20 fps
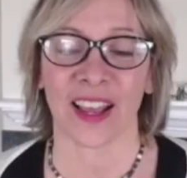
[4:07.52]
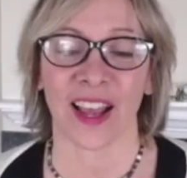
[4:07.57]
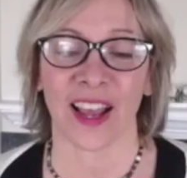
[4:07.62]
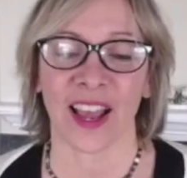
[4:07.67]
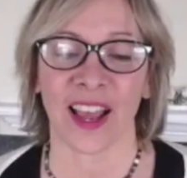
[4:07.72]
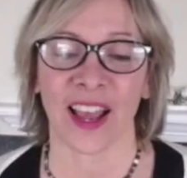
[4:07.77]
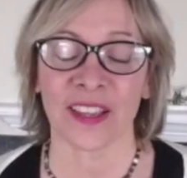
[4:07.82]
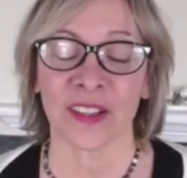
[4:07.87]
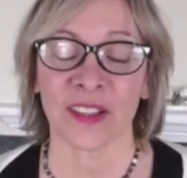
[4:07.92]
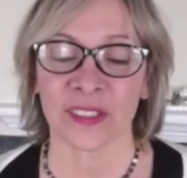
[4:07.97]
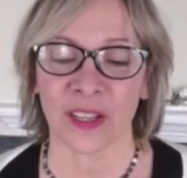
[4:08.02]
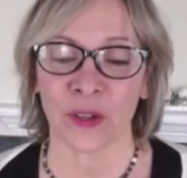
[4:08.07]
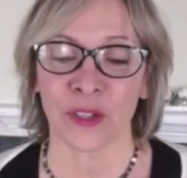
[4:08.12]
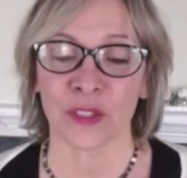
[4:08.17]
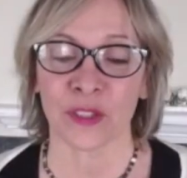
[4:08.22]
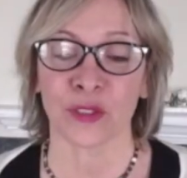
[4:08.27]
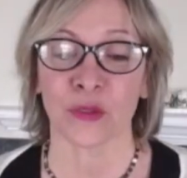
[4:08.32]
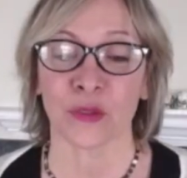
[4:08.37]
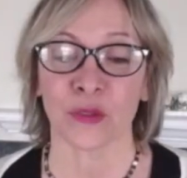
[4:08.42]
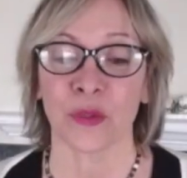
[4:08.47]
I
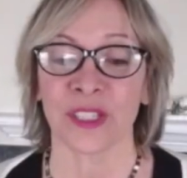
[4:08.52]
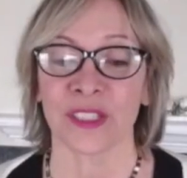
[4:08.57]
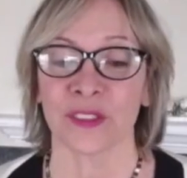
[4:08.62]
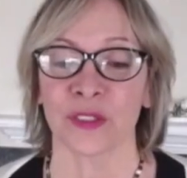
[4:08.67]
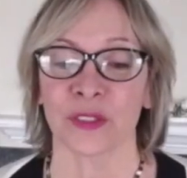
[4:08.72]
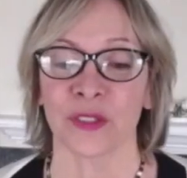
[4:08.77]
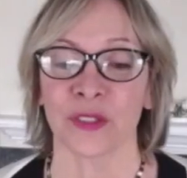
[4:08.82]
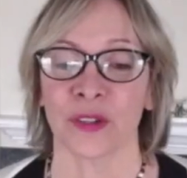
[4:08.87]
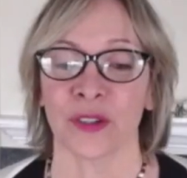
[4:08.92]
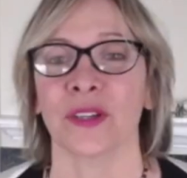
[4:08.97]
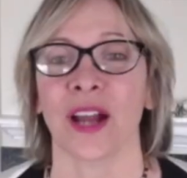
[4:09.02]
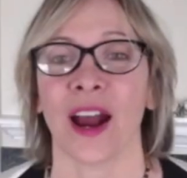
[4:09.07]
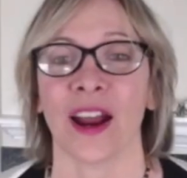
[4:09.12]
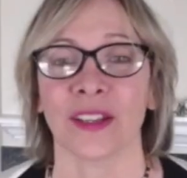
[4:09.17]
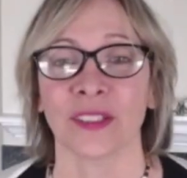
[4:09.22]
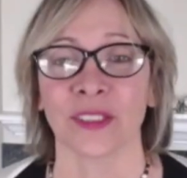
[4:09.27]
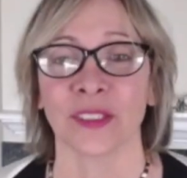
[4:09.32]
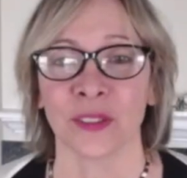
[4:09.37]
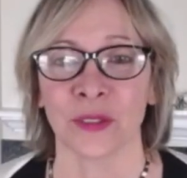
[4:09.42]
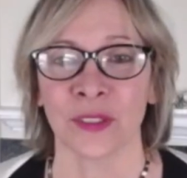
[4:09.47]
also read your
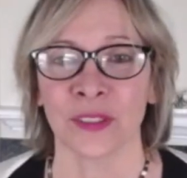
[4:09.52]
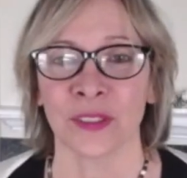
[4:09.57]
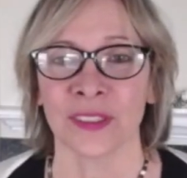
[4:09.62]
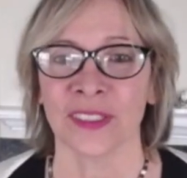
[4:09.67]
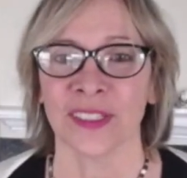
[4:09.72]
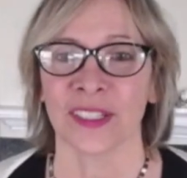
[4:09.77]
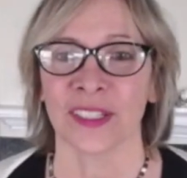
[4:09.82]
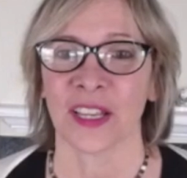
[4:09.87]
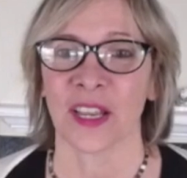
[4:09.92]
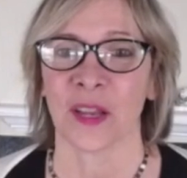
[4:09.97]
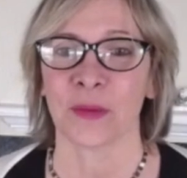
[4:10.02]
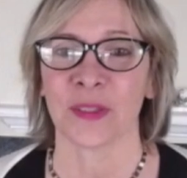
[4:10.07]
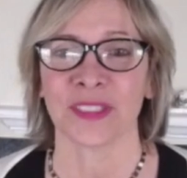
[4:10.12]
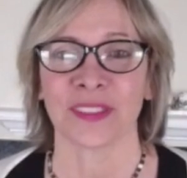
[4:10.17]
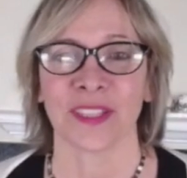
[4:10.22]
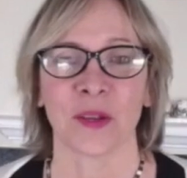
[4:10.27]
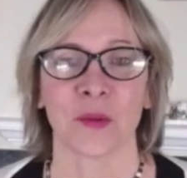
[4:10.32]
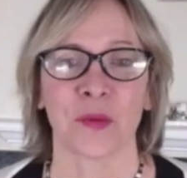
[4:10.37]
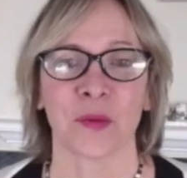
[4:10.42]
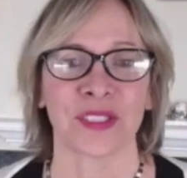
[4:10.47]
article every
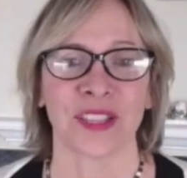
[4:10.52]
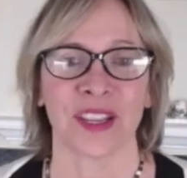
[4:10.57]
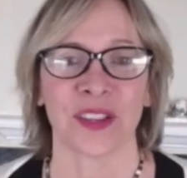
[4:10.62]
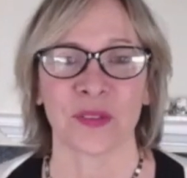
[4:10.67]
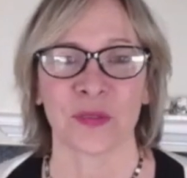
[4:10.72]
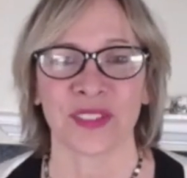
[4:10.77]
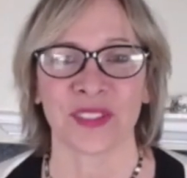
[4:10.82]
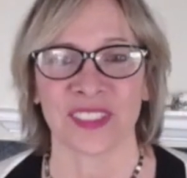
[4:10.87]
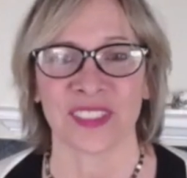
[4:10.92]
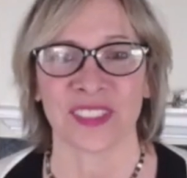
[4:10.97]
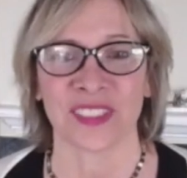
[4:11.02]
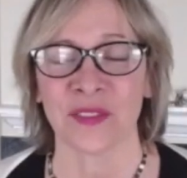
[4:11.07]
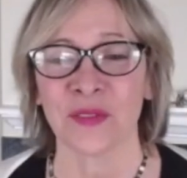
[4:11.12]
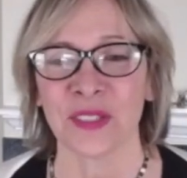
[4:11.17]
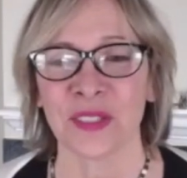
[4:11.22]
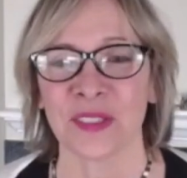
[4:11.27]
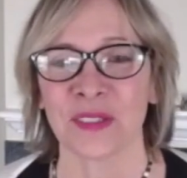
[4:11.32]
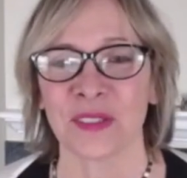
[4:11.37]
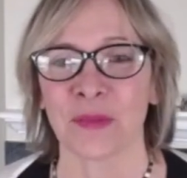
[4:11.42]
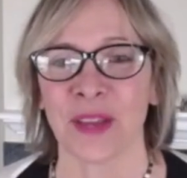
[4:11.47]
time when I receive
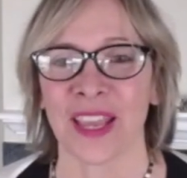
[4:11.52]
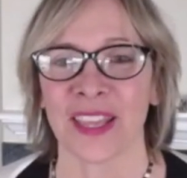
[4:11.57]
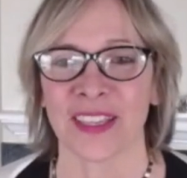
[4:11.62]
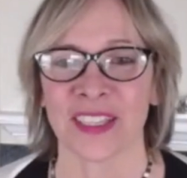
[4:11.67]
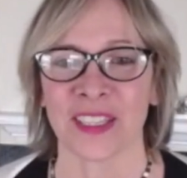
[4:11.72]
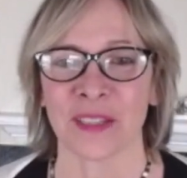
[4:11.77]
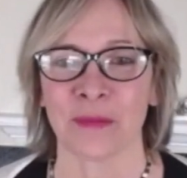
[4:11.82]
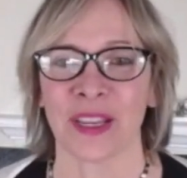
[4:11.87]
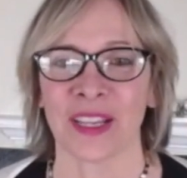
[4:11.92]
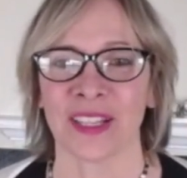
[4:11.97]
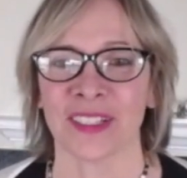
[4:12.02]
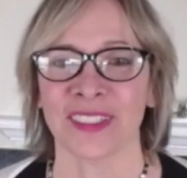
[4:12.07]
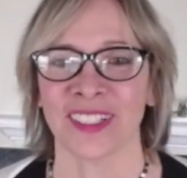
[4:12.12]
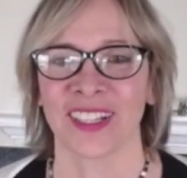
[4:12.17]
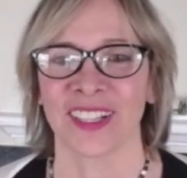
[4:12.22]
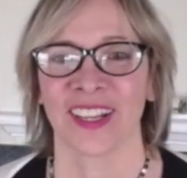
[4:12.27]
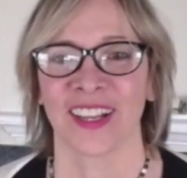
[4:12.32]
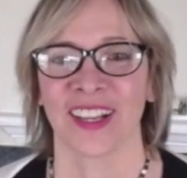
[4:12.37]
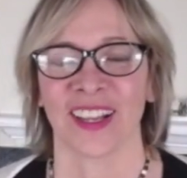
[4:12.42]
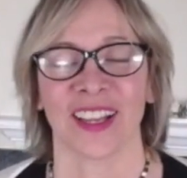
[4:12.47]
in my email.
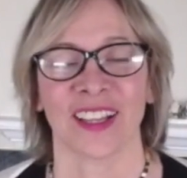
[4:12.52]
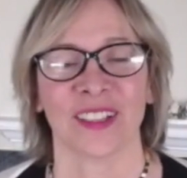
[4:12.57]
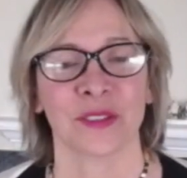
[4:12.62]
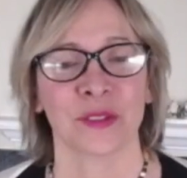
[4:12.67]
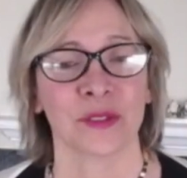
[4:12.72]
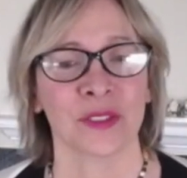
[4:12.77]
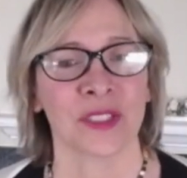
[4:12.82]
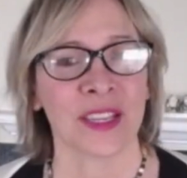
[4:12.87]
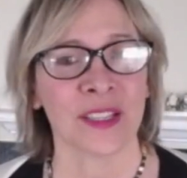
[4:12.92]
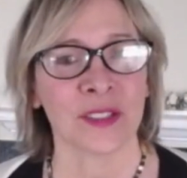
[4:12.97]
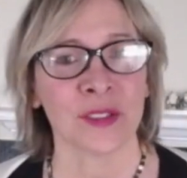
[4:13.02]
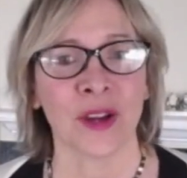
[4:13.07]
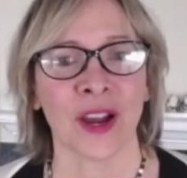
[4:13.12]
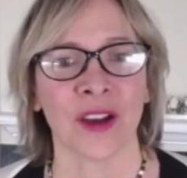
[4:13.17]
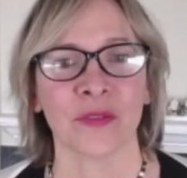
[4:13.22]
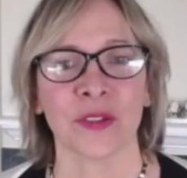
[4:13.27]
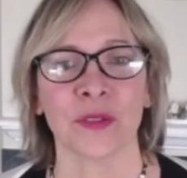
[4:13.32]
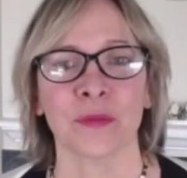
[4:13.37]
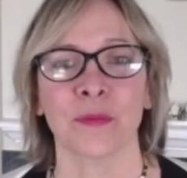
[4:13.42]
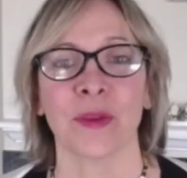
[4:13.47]
And today you
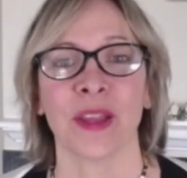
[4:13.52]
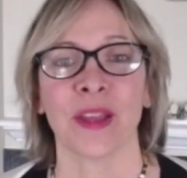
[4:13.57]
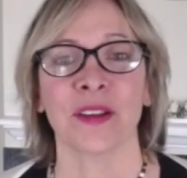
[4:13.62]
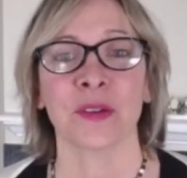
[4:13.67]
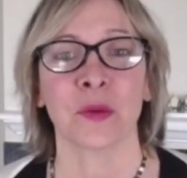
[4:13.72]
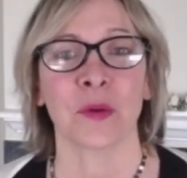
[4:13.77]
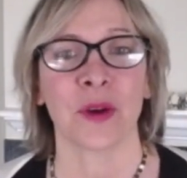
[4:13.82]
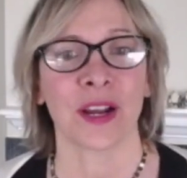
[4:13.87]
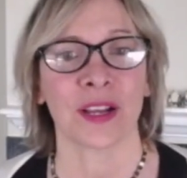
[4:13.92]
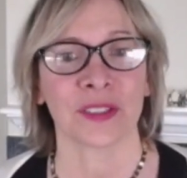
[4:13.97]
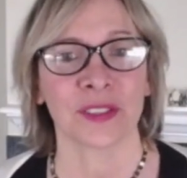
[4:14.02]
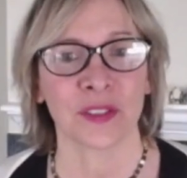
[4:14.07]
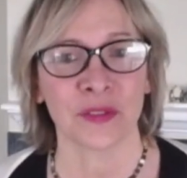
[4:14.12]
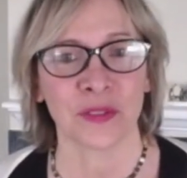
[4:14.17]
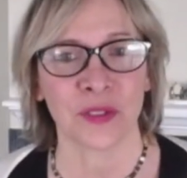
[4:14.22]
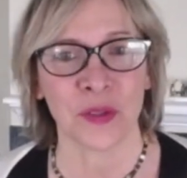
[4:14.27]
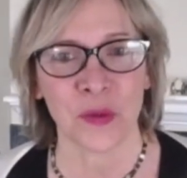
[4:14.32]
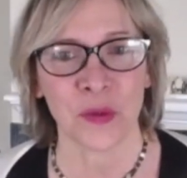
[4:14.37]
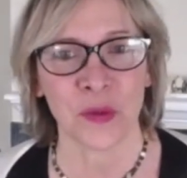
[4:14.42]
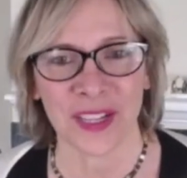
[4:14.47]
have a very
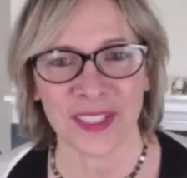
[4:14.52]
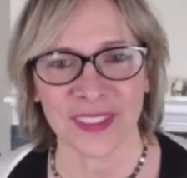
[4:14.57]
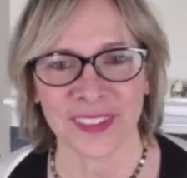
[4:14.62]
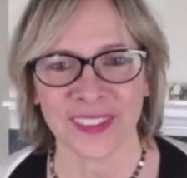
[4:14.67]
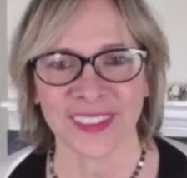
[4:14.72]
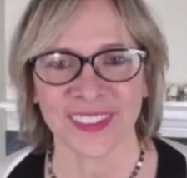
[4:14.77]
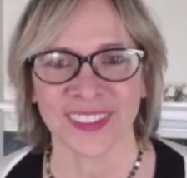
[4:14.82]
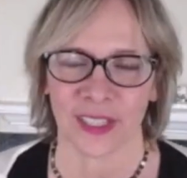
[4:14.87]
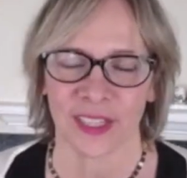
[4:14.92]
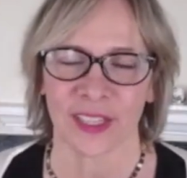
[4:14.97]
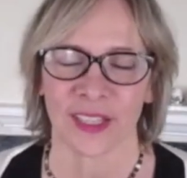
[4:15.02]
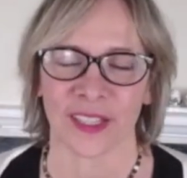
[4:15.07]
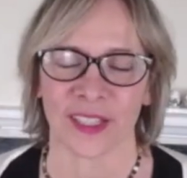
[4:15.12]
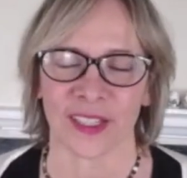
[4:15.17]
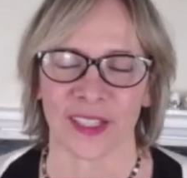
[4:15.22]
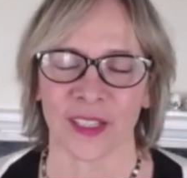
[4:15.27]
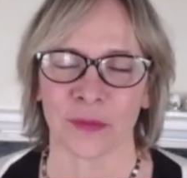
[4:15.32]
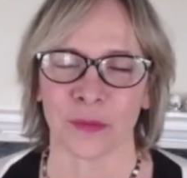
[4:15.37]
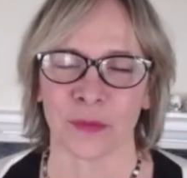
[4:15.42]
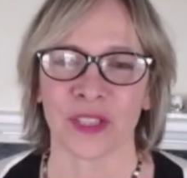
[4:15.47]
wonderful one,
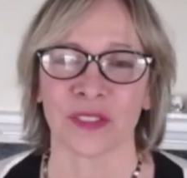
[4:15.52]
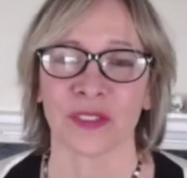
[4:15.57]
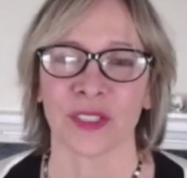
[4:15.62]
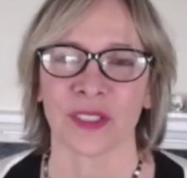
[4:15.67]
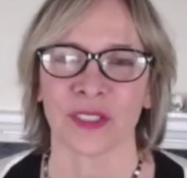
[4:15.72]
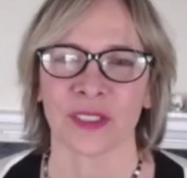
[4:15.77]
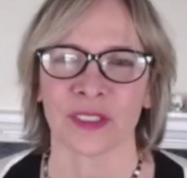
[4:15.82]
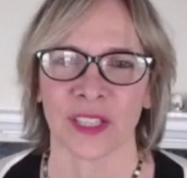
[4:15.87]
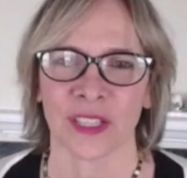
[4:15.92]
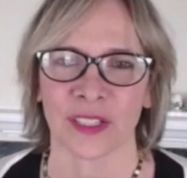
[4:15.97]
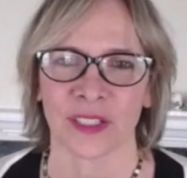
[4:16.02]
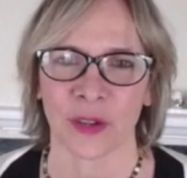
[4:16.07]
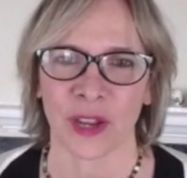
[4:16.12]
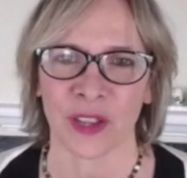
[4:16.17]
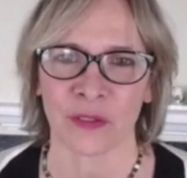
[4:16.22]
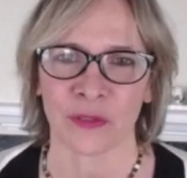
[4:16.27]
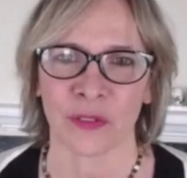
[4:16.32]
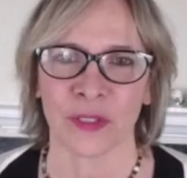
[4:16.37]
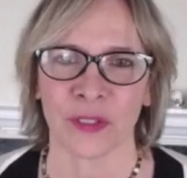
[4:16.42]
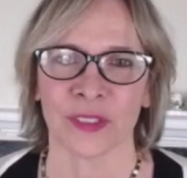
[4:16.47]
embracing the
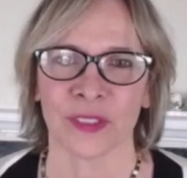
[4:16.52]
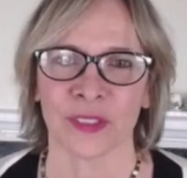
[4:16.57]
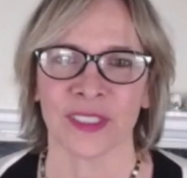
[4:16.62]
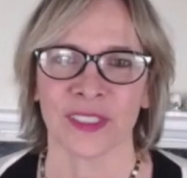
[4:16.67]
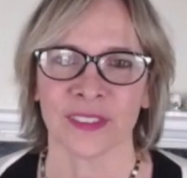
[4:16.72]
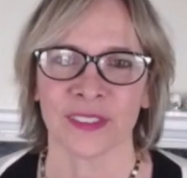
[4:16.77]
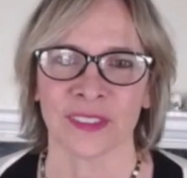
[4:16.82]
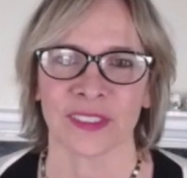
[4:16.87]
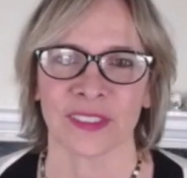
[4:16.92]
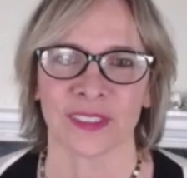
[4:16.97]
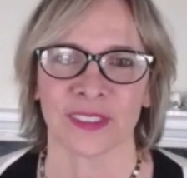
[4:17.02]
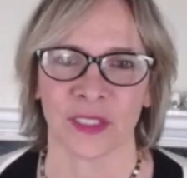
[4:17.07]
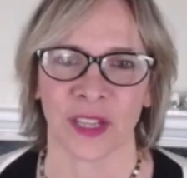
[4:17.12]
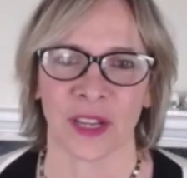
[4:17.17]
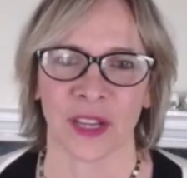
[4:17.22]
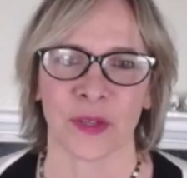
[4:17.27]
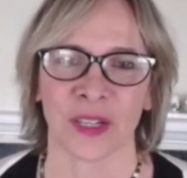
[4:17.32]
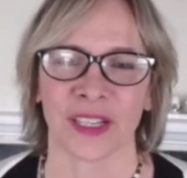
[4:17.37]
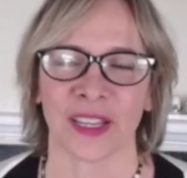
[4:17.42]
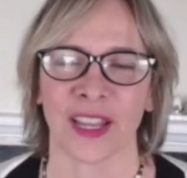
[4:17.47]
gratefulness in
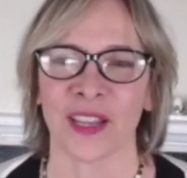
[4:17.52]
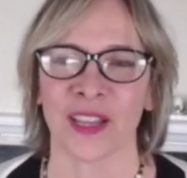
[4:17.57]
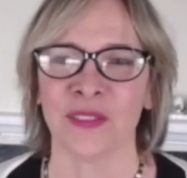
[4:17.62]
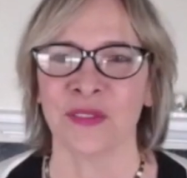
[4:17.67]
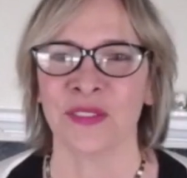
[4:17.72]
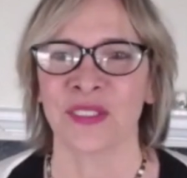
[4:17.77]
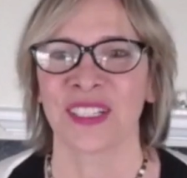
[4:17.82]
our life.